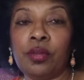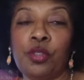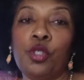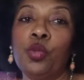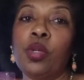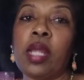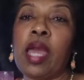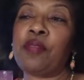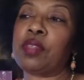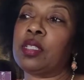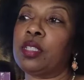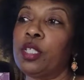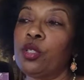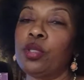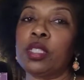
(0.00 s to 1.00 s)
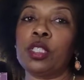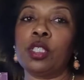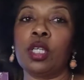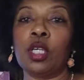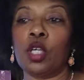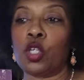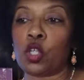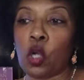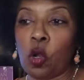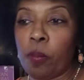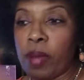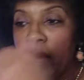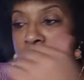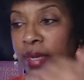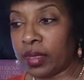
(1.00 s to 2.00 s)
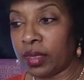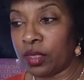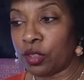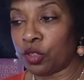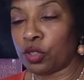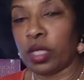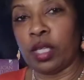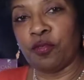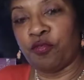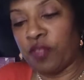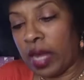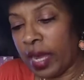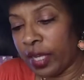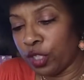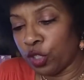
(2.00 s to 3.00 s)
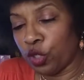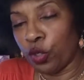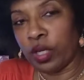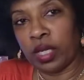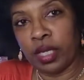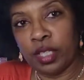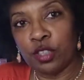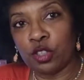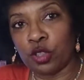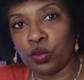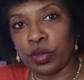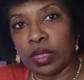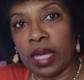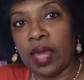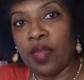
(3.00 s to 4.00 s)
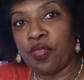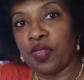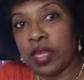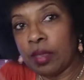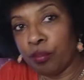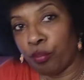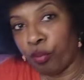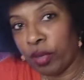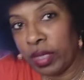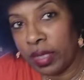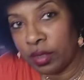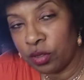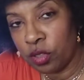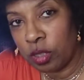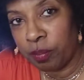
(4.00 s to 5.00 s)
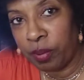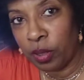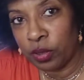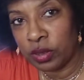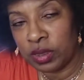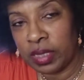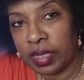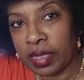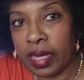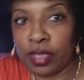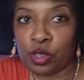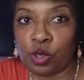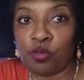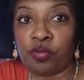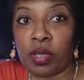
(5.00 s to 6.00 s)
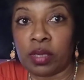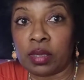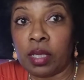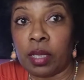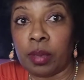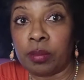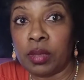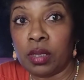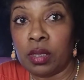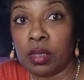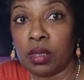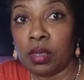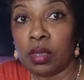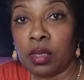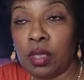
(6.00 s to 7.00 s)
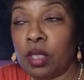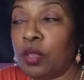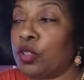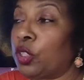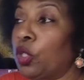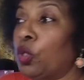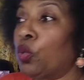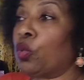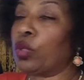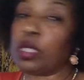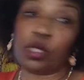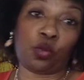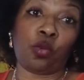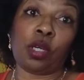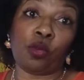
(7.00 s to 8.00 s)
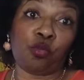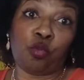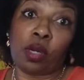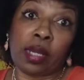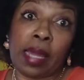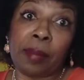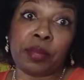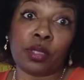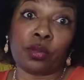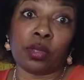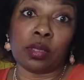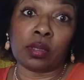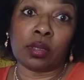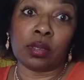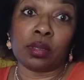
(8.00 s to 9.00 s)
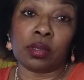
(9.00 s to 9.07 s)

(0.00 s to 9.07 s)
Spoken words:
You would have to literally go back and find your history and then bring it to the person that got you fucked up. So is what I'm doing.